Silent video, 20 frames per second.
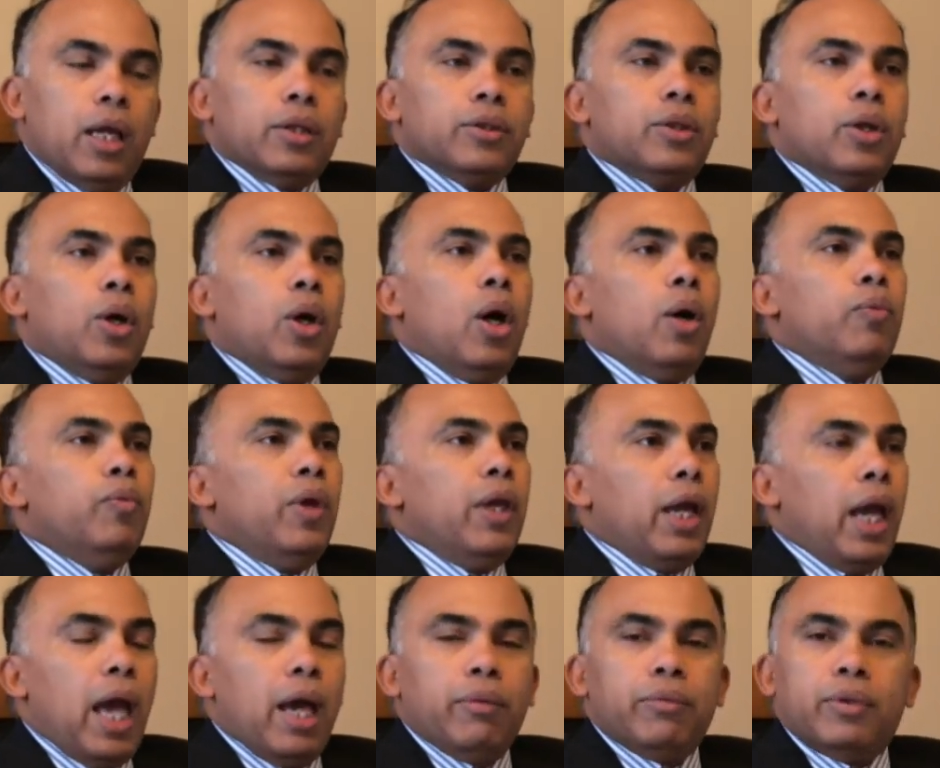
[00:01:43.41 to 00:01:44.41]
So
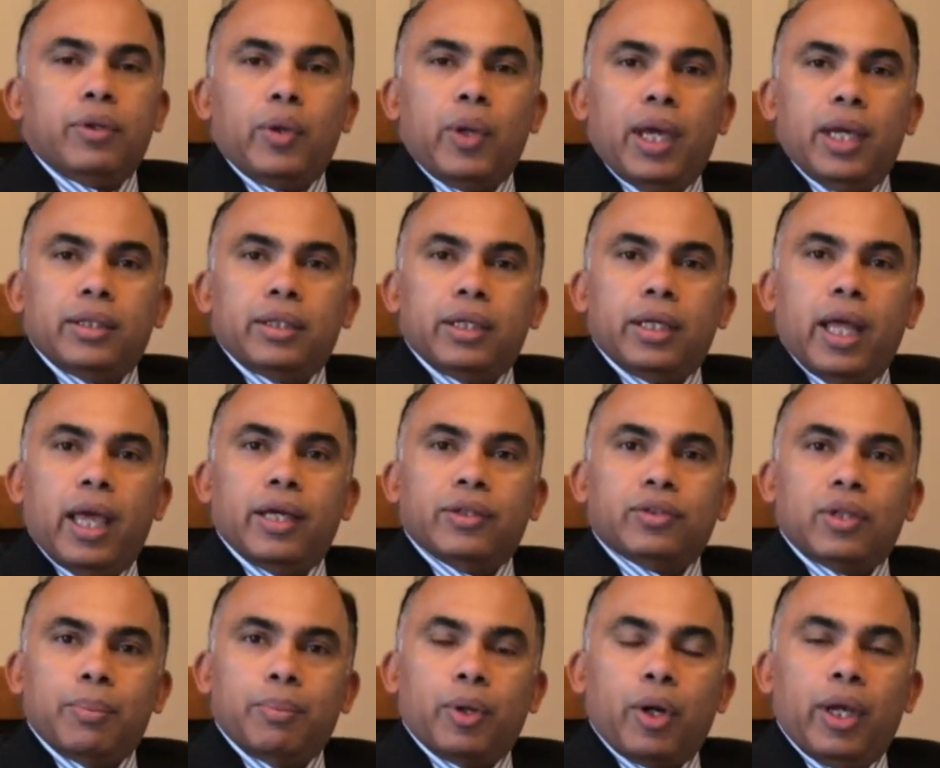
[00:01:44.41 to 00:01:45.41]
we have created a
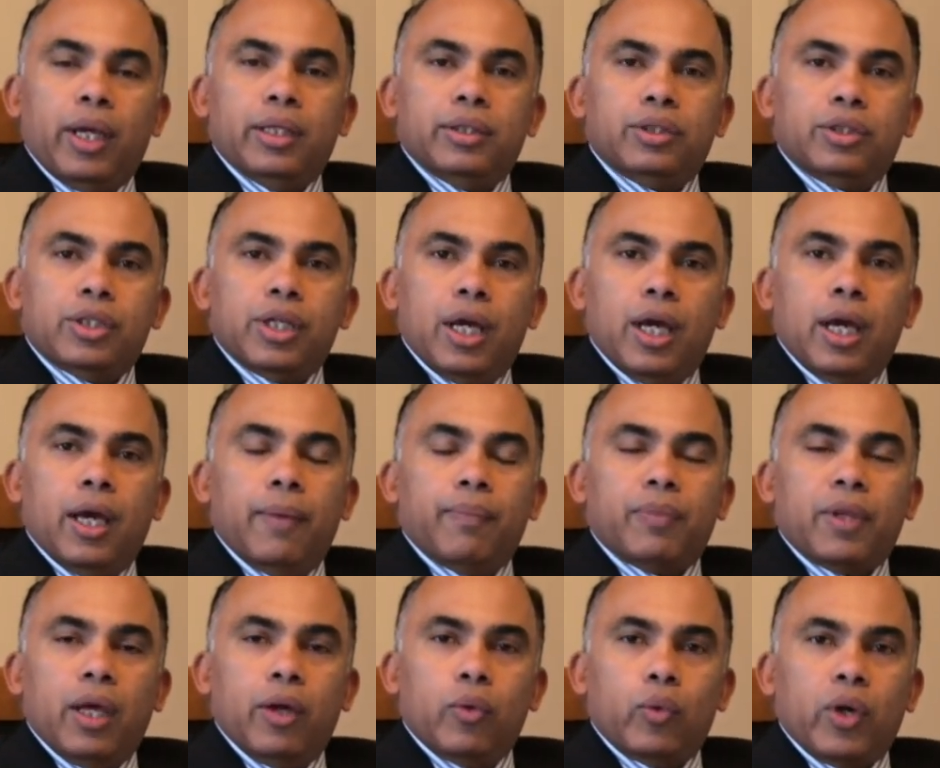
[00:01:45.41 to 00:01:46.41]
separate
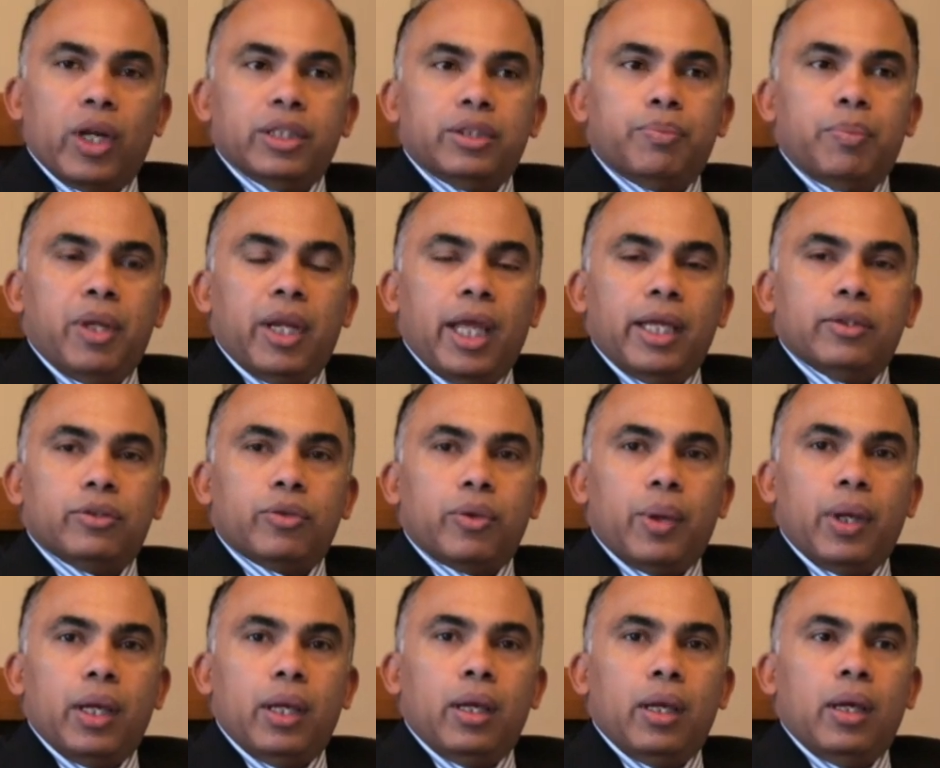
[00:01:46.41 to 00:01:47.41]

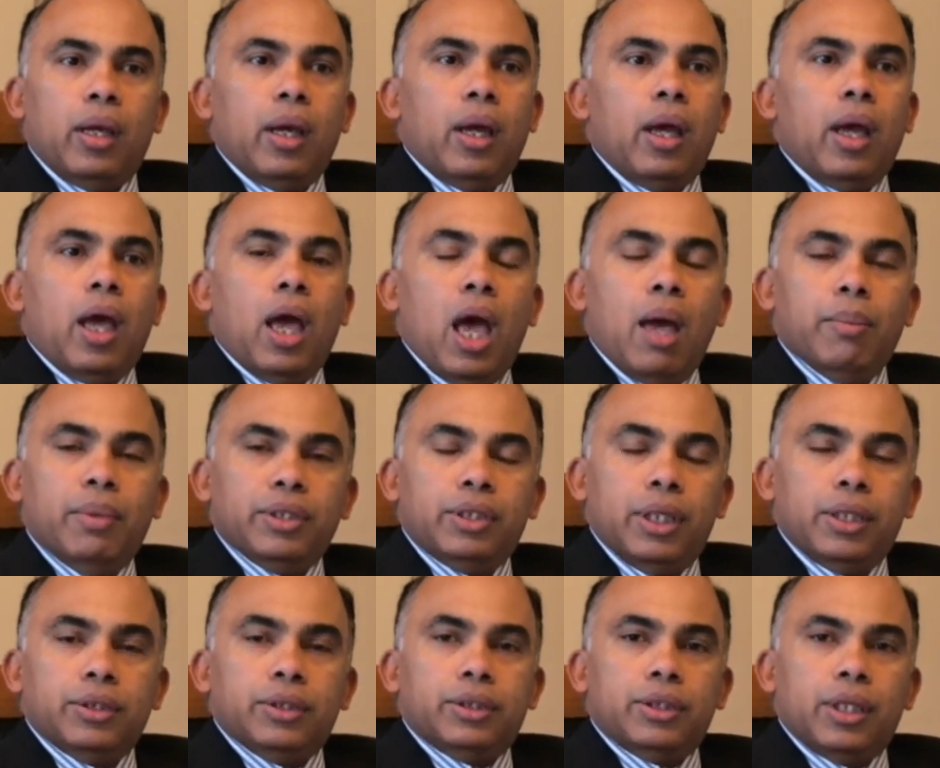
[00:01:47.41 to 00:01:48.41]
respiratory
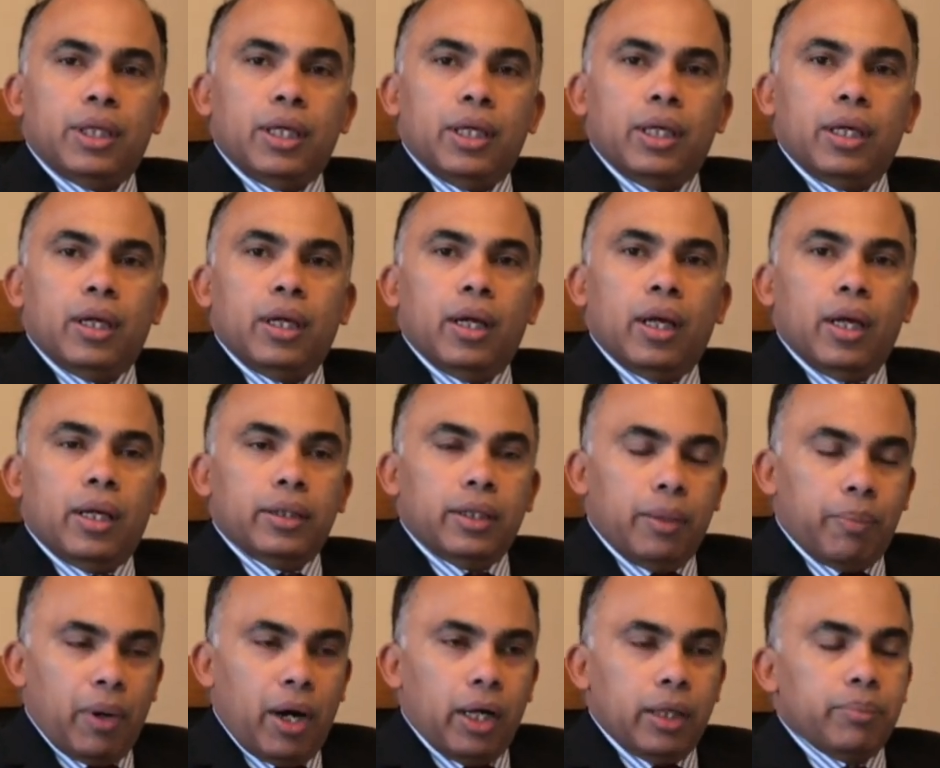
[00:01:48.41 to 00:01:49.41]
emergency
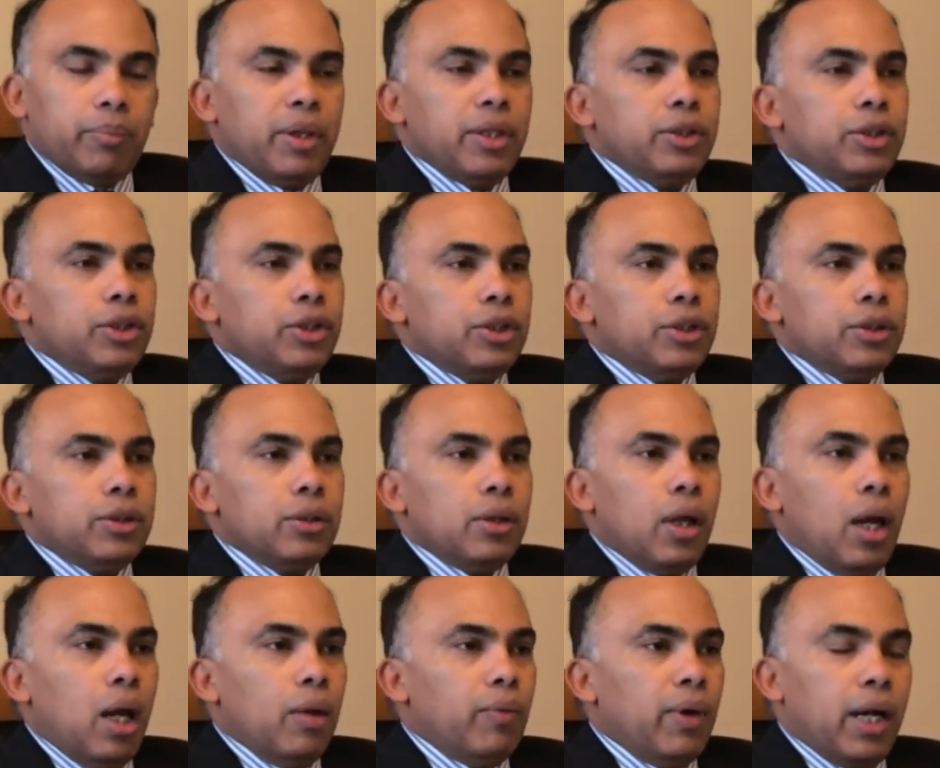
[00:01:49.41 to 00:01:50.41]
department
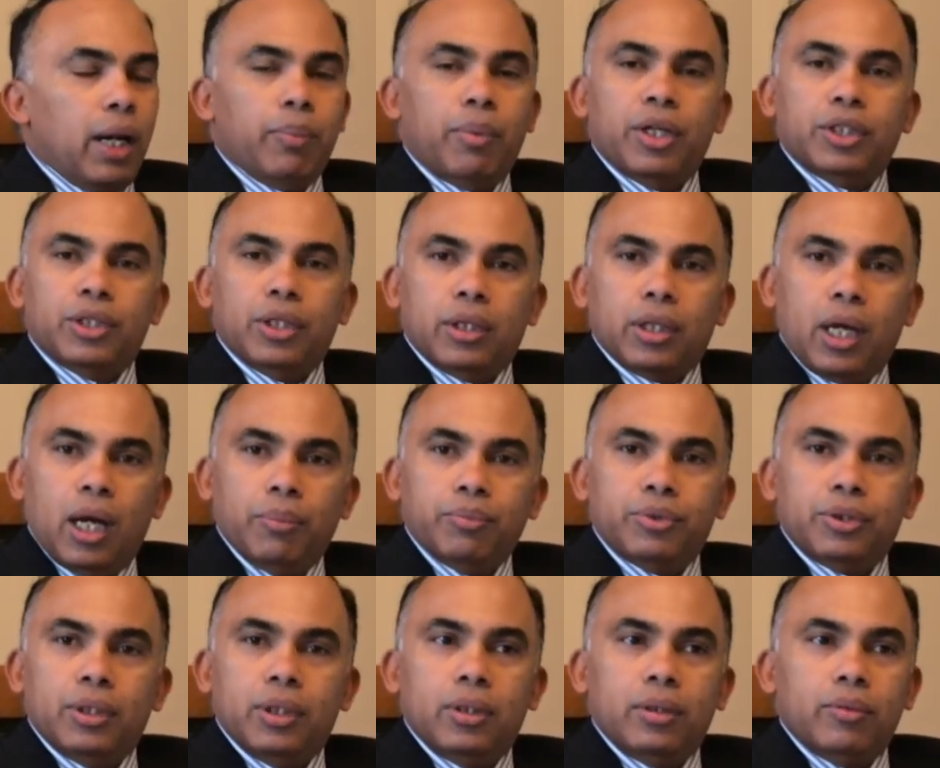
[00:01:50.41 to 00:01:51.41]
where a patient
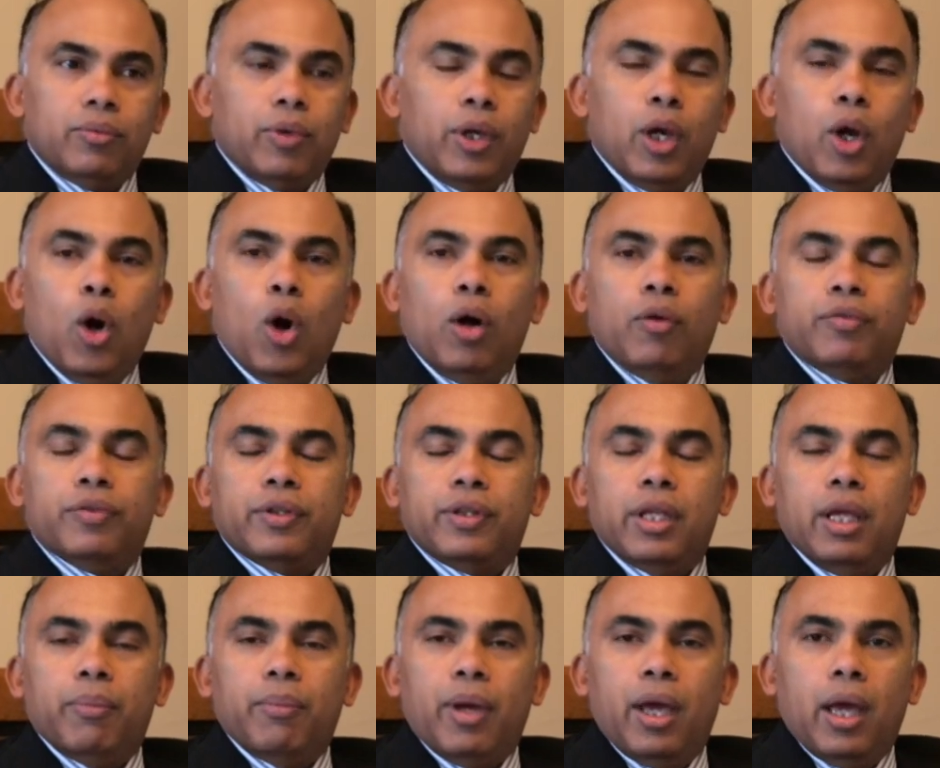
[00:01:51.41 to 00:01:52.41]
comes in. We
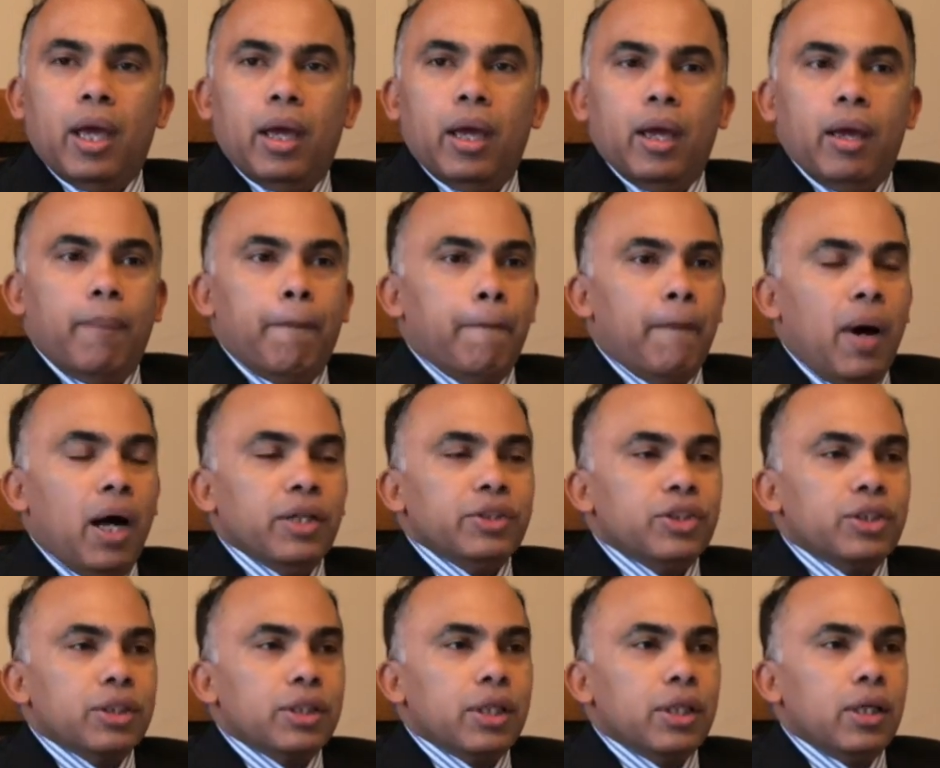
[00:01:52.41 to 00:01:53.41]
offer them a
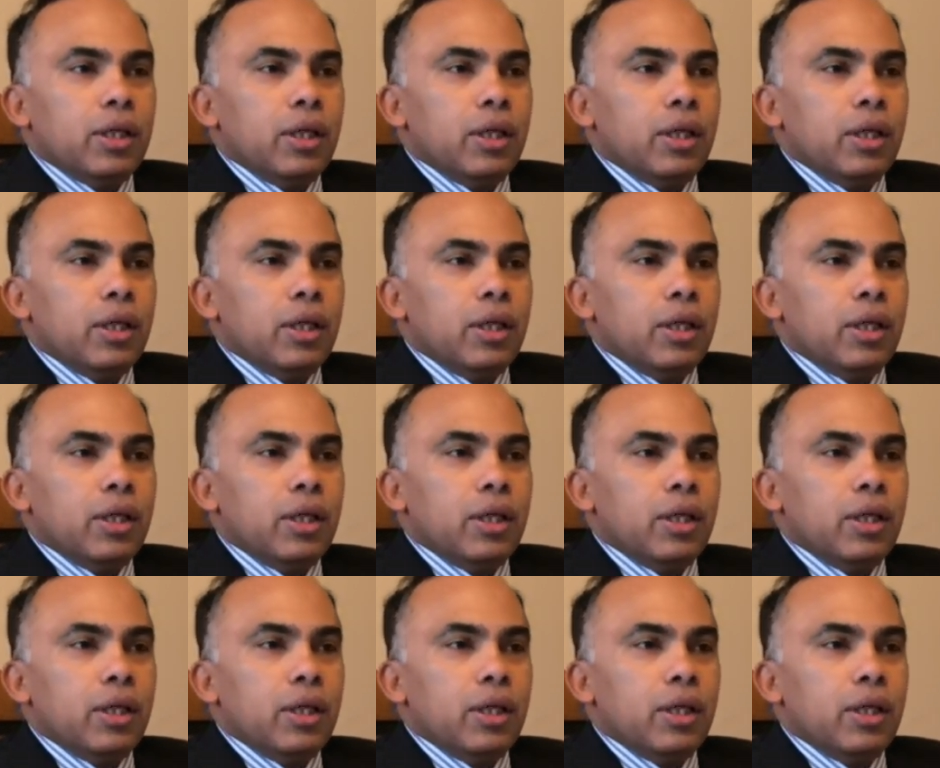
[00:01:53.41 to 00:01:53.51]
mask.